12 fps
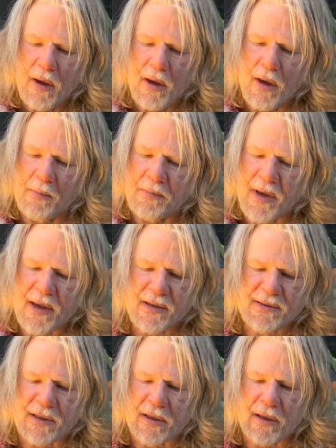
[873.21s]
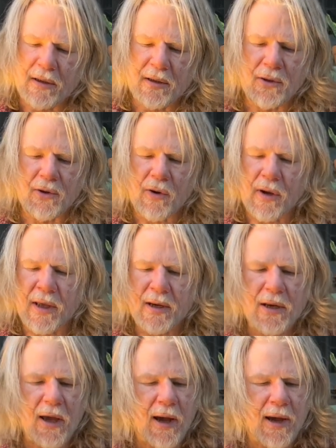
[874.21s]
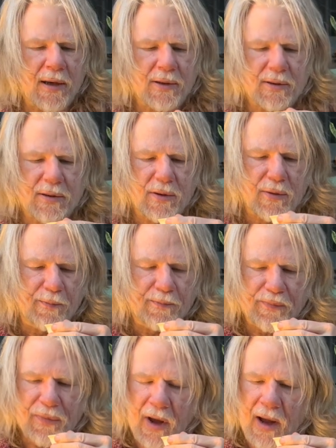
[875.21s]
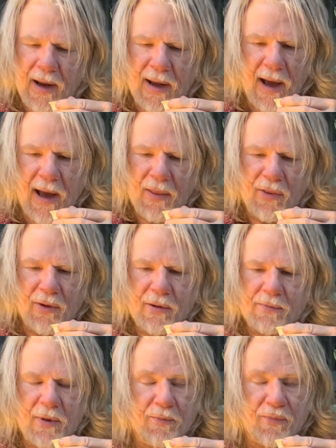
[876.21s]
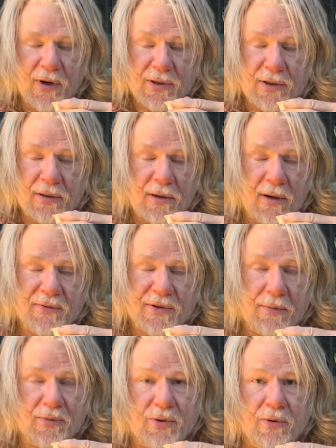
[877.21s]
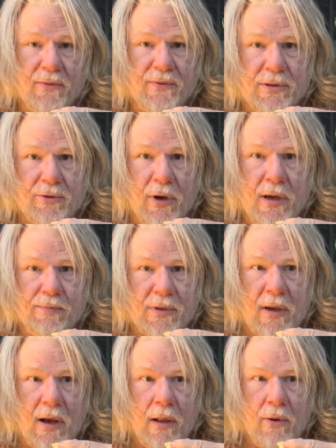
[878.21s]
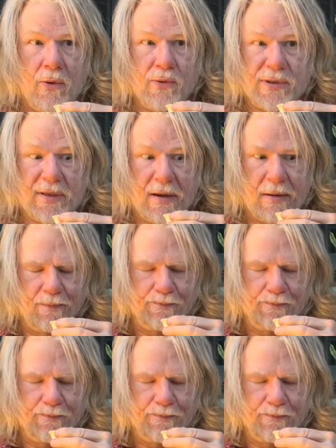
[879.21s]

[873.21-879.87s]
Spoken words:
Amazing, and I got the impression of some sort of striped hollow stem.